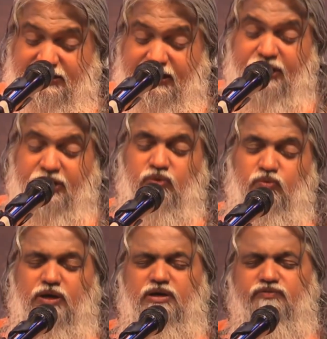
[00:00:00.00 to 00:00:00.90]
Thank you,
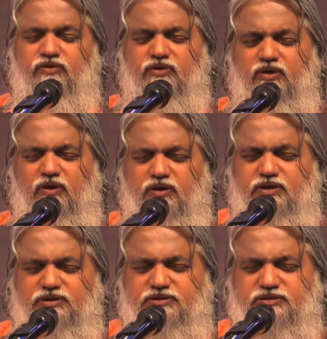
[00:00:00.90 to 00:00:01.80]
wonderful
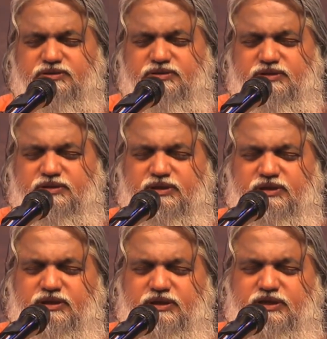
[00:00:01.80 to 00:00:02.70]
God.
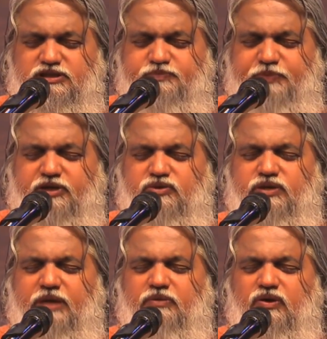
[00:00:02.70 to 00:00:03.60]
Speak to
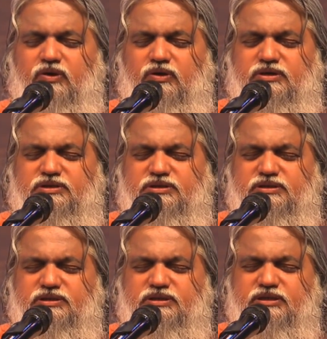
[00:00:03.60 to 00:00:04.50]
them, Lord.
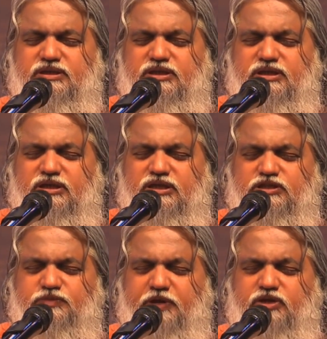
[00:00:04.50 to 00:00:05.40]

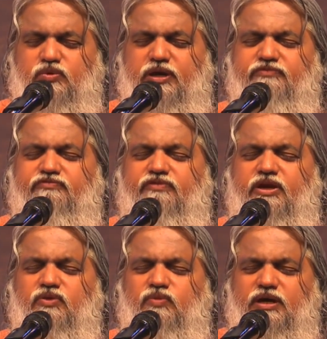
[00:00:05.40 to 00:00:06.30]
Speak to
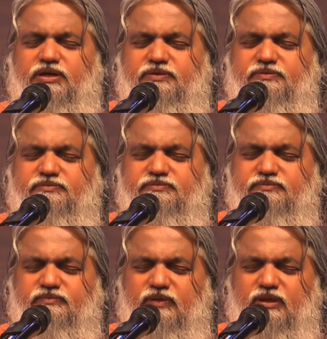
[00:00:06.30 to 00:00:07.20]
everyone
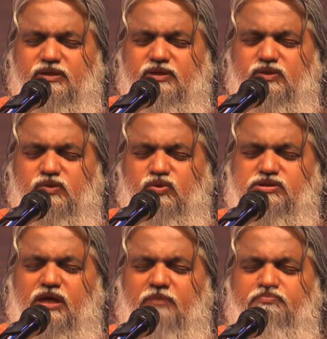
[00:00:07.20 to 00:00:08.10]

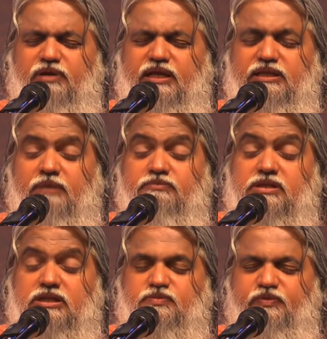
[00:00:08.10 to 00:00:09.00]
who's humbling
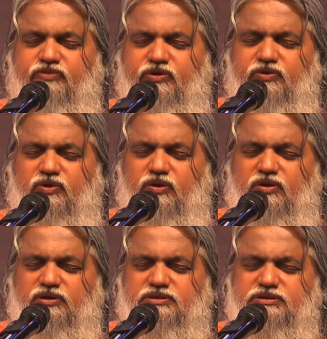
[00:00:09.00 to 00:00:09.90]
themselves before you,
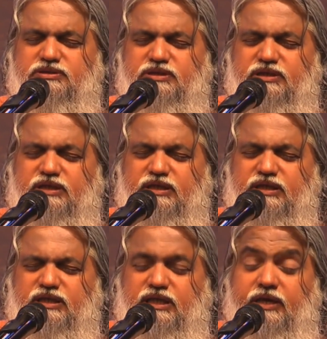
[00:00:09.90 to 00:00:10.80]
Lord.
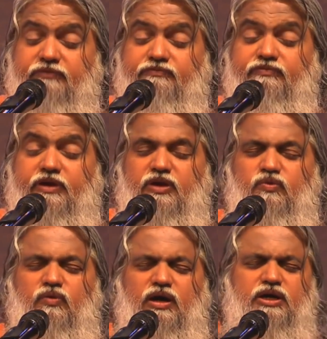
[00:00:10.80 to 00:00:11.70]

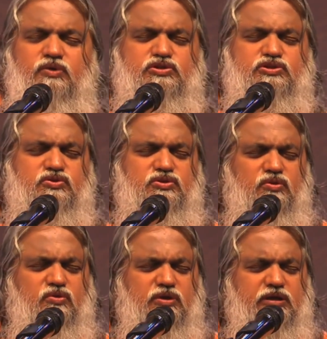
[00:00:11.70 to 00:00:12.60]
Everyone who's
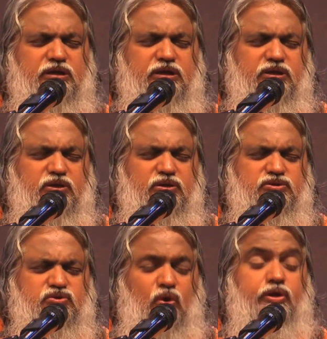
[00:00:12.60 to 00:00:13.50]

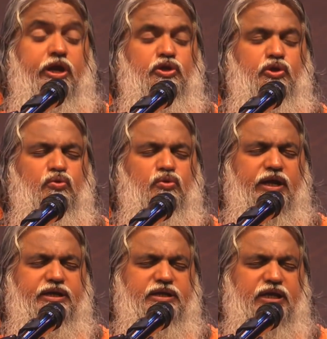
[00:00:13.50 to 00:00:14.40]
talking to you
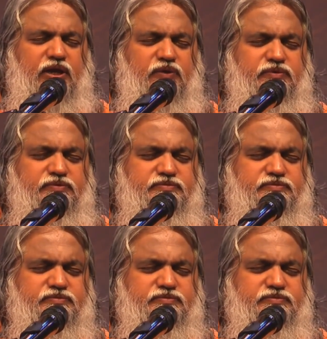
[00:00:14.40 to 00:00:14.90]
right now.